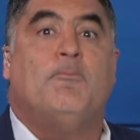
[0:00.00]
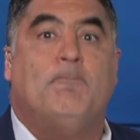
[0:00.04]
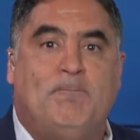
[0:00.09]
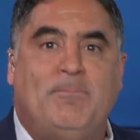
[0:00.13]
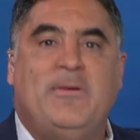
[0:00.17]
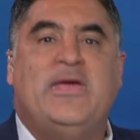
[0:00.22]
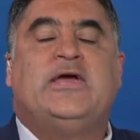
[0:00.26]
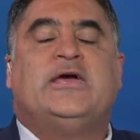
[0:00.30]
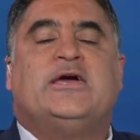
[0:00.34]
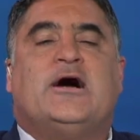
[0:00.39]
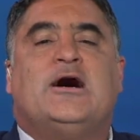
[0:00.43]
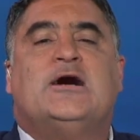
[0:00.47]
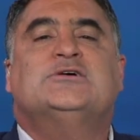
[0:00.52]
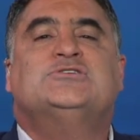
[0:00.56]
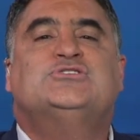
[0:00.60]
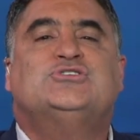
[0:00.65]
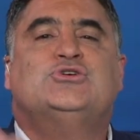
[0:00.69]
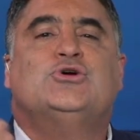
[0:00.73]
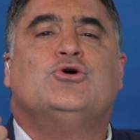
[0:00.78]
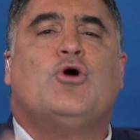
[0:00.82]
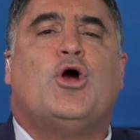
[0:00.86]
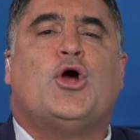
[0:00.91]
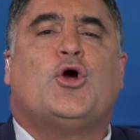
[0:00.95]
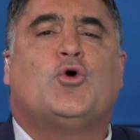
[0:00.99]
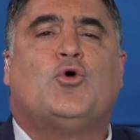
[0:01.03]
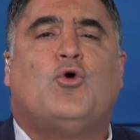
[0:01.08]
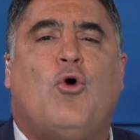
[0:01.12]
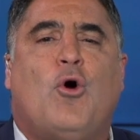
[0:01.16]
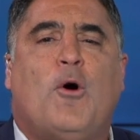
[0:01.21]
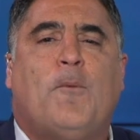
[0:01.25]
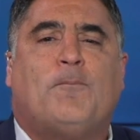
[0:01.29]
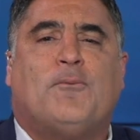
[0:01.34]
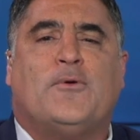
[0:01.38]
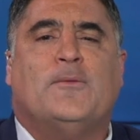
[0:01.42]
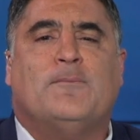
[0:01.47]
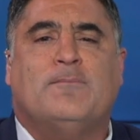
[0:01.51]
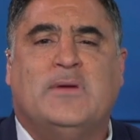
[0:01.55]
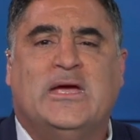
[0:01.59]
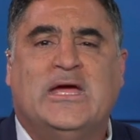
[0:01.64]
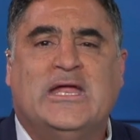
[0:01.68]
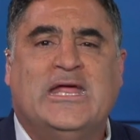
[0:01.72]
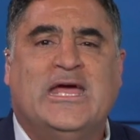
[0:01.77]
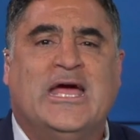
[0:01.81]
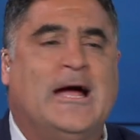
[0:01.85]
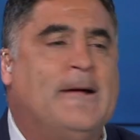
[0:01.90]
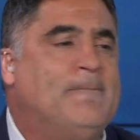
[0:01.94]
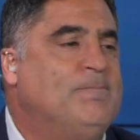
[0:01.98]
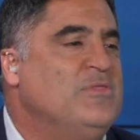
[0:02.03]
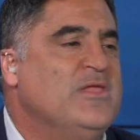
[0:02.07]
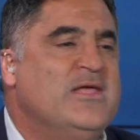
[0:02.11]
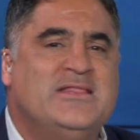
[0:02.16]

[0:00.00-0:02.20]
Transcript: Because you're a corporate media